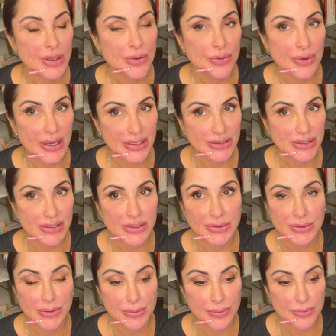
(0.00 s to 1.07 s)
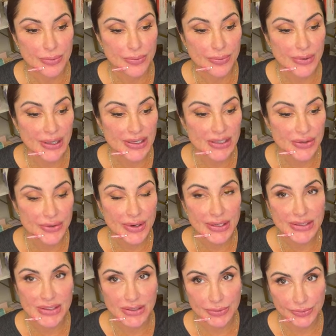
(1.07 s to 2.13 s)
threads, place
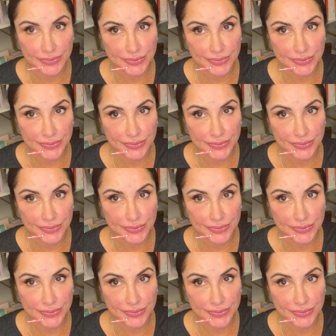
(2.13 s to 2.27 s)
threads,